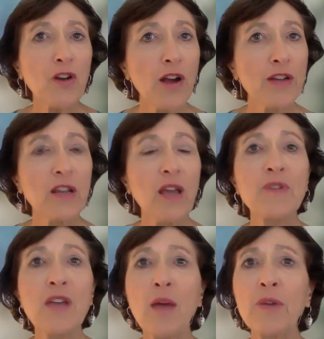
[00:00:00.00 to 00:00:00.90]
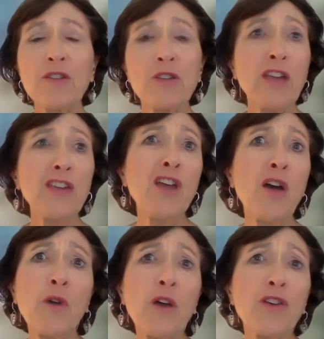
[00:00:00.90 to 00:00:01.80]
guard to come down because uh, you
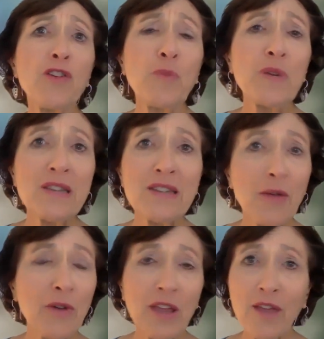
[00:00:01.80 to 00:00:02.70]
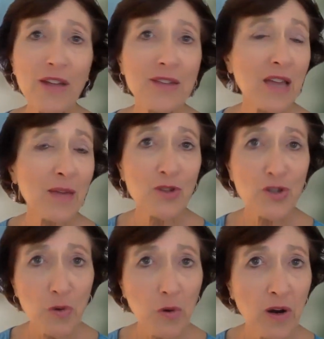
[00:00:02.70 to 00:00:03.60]
know you've been to networking events, I'm
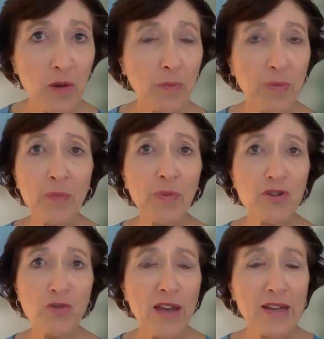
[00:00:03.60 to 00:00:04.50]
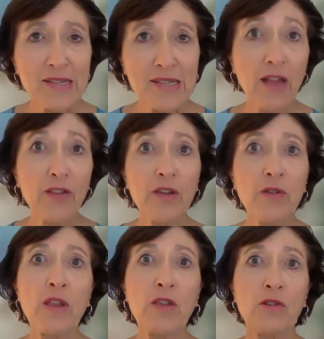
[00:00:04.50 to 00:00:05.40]
sure, where people try to sell you
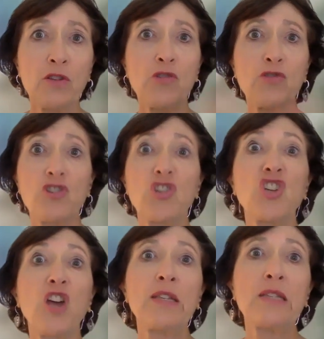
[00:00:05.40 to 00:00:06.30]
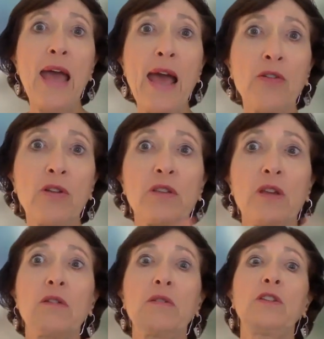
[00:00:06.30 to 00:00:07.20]
and you you just shut down and it's
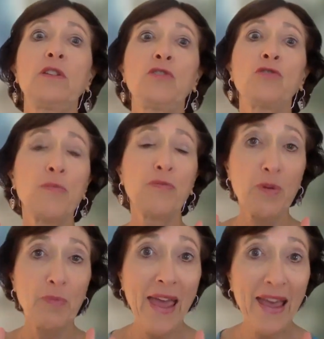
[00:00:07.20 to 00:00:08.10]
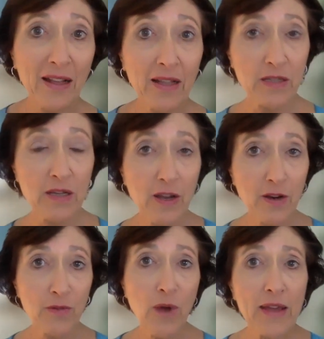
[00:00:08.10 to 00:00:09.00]
like you're repelled,
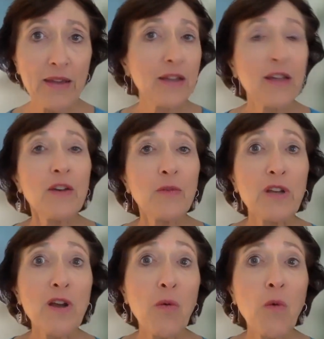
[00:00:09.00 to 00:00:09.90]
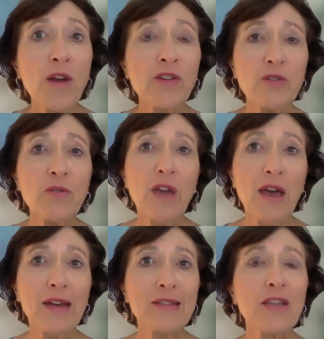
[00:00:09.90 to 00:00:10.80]
right? We don't want to do
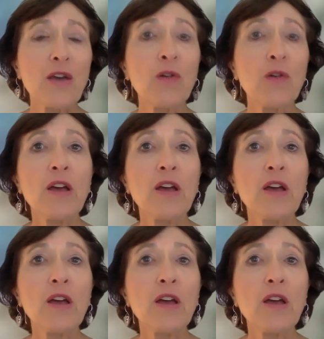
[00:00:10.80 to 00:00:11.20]
that. So